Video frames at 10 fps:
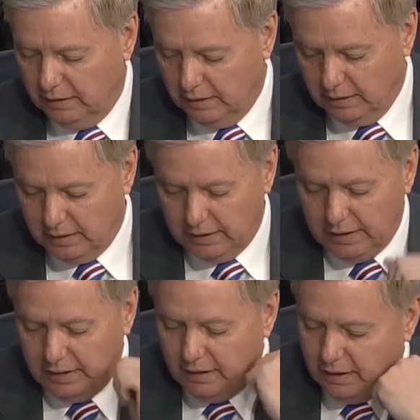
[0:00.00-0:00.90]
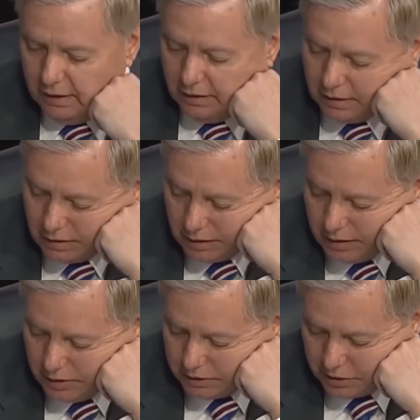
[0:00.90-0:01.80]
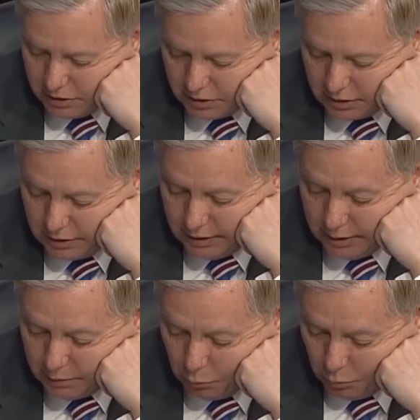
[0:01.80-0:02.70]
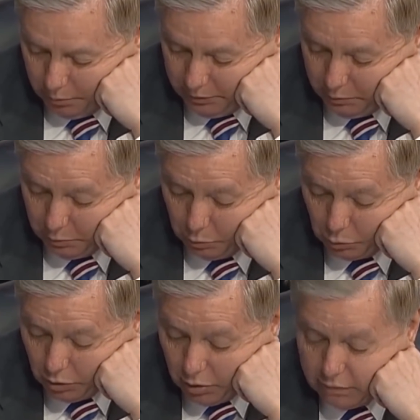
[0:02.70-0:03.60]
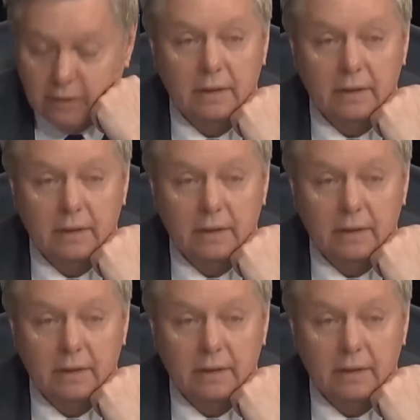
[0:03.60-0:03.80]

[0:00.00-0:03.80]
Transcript: Da, da, da, da. Judy, you were born in Senator moonlight, Graham,